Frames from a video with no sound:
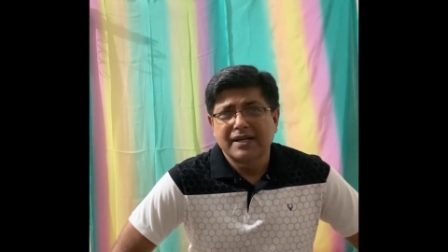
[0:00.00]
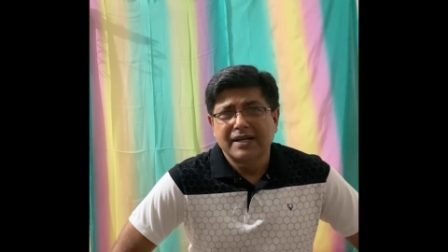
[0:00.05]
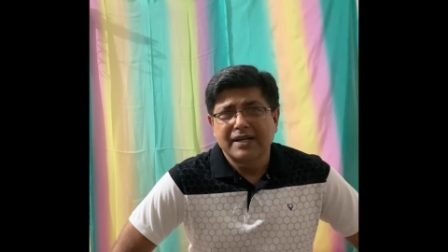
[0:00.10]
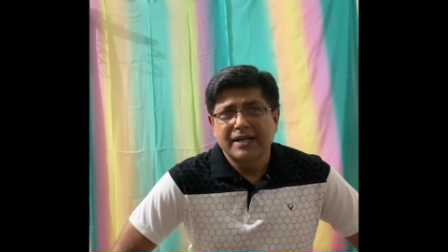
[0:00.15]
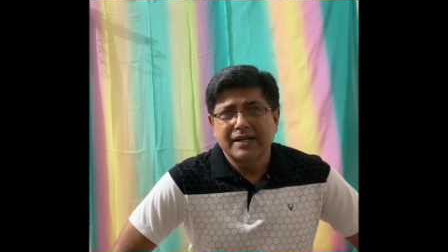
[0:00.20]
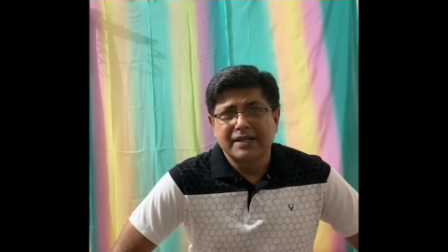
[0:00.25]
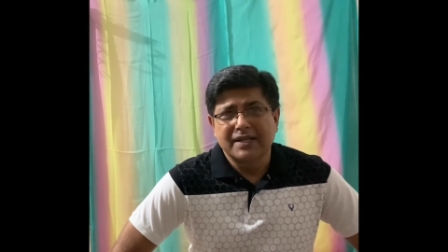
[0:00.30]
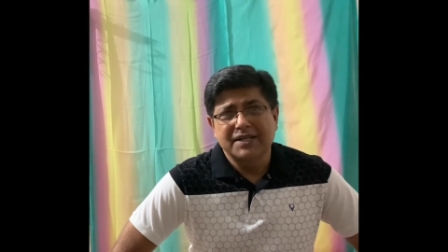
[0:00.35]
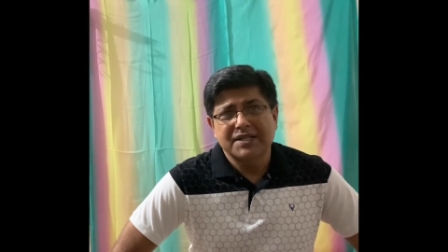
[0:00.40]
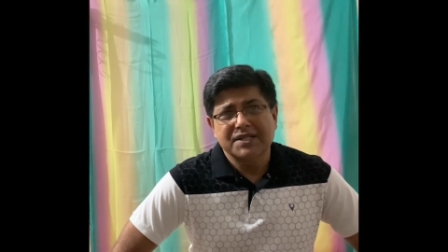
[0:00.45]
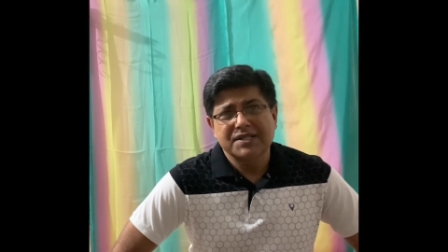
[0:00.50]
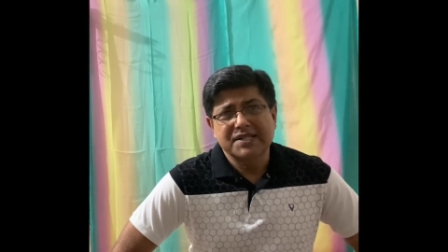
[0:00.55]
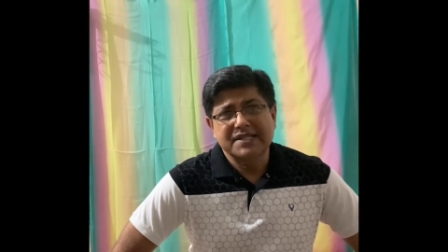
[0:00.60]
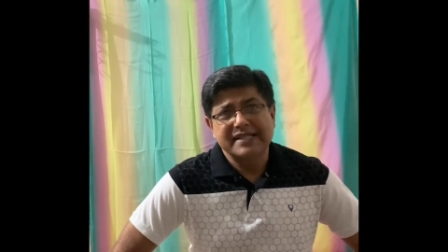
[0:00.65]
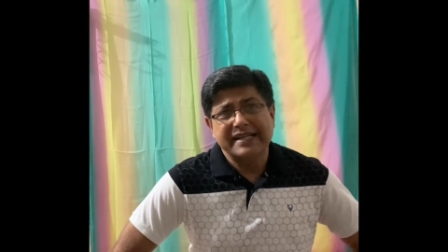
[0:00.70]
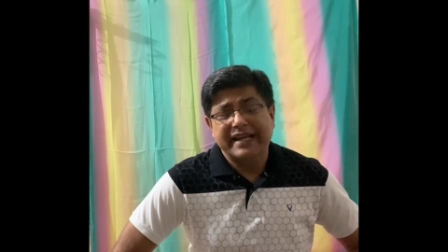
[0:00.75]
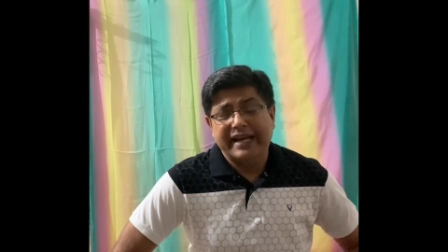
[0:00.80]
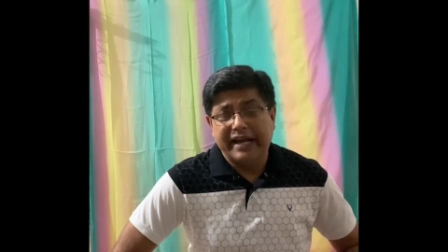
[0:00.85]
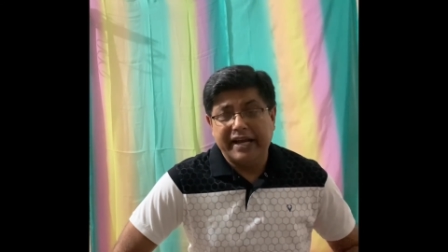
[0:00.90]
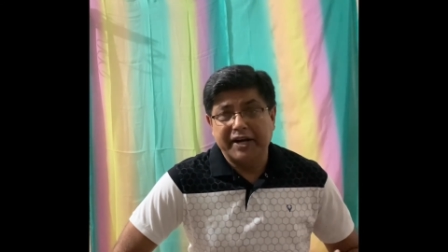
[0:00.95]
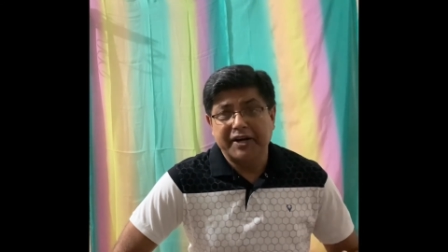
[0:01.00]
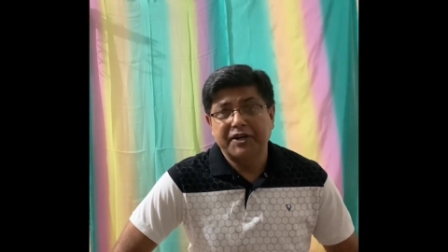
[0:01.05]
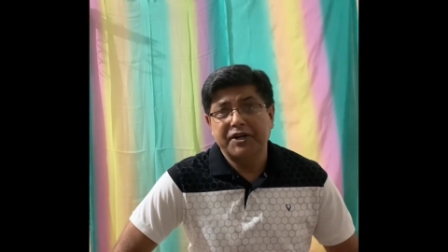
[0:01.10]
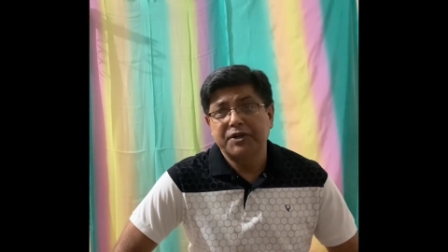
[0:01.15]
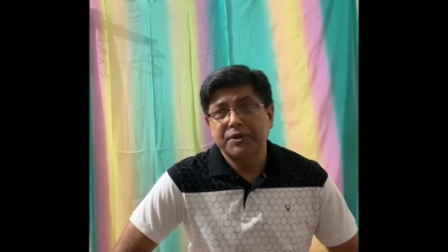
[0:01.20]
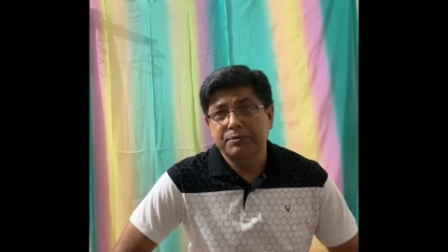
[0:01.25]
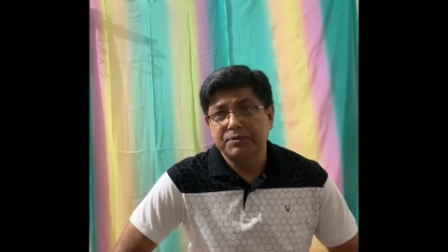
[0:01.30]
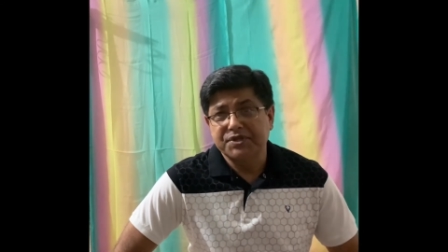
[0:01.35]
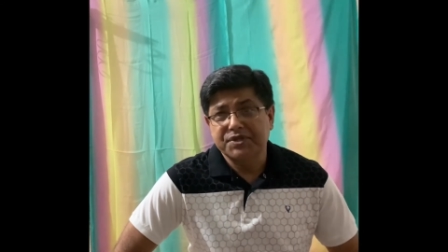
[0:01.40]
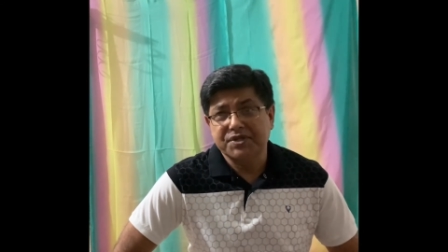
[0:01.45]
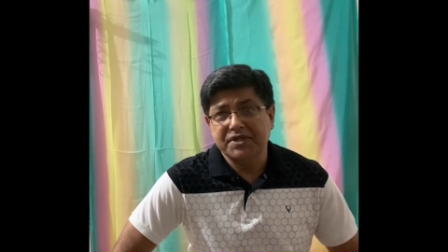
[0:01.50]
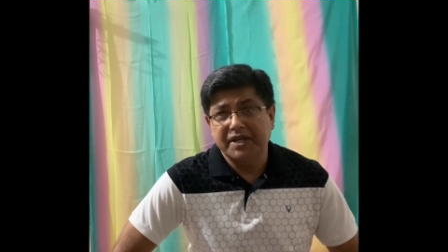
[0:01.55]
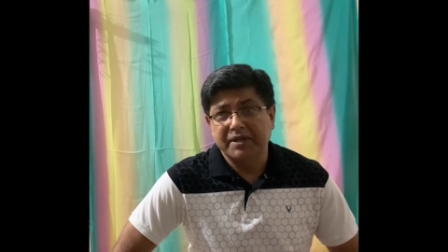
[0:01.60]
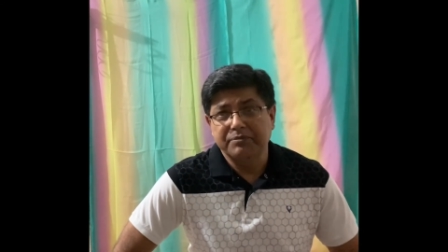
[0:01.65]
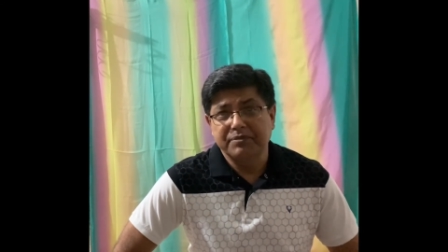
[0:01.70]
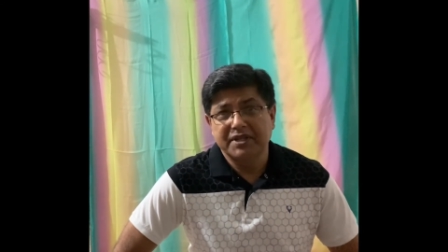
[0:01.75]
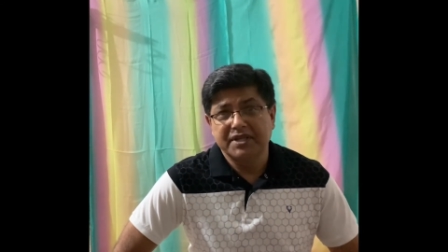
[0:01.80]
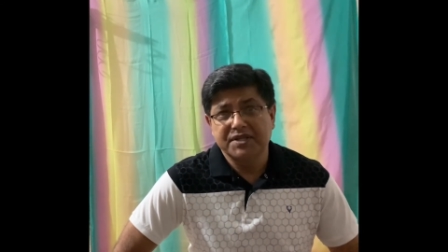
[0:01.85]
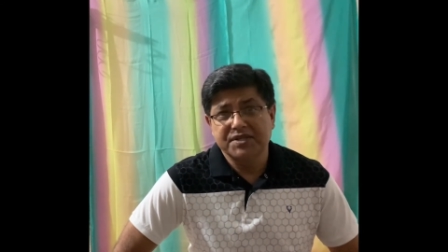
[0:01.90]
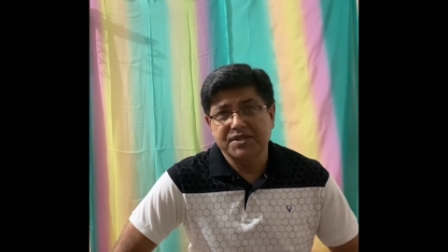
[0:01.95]
Let us agree to Mr.
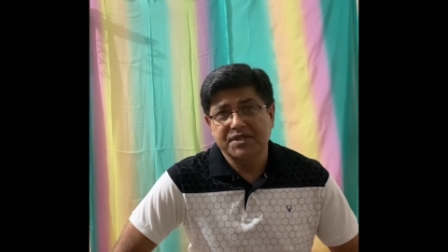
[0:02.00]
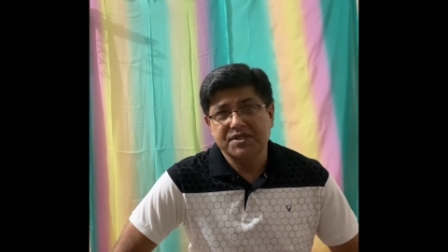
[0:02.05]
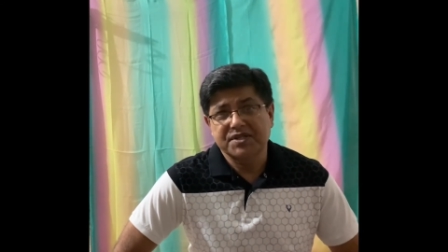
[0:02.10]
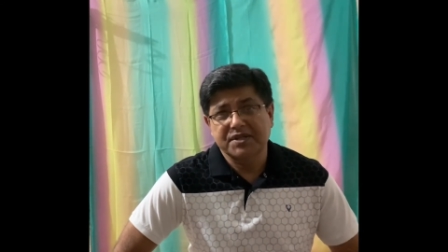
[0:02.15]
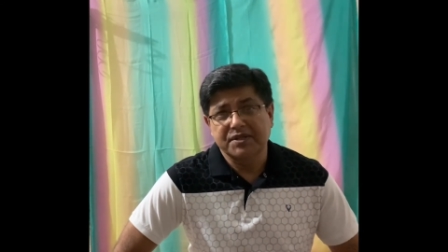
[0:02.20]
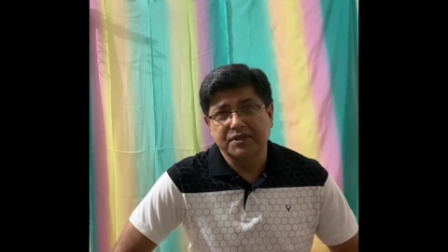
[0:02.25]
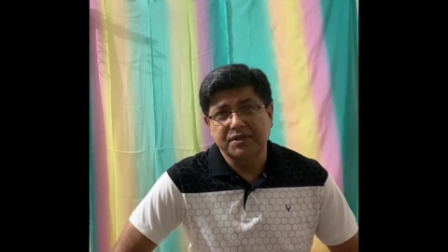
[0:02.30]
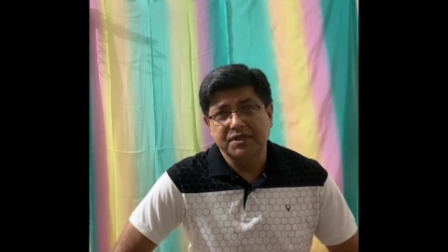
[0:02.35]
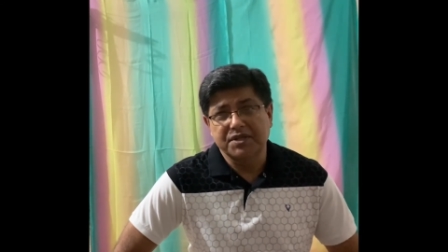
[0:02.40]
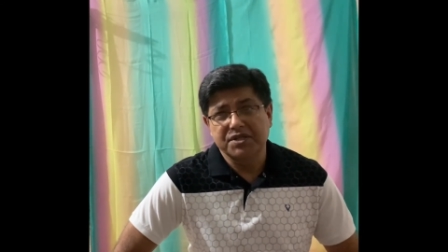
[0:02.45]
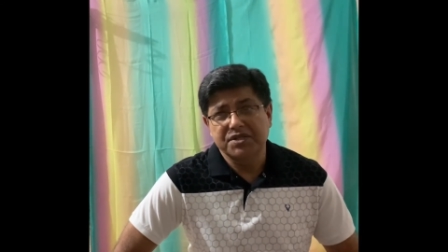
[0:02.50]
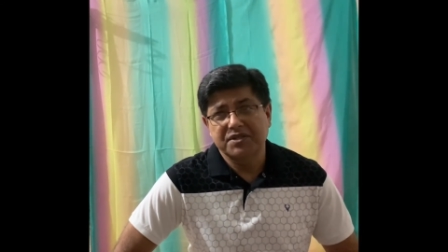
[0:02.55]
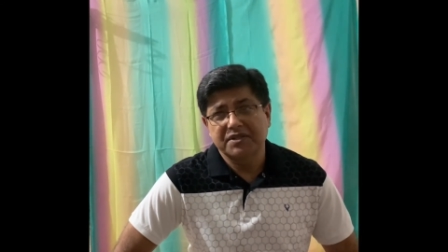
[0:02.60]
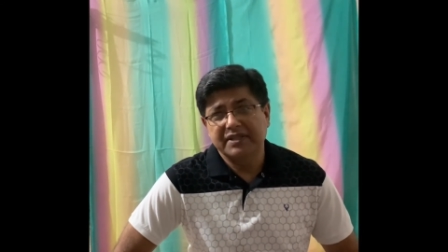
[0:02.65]
Ebenezer's condition.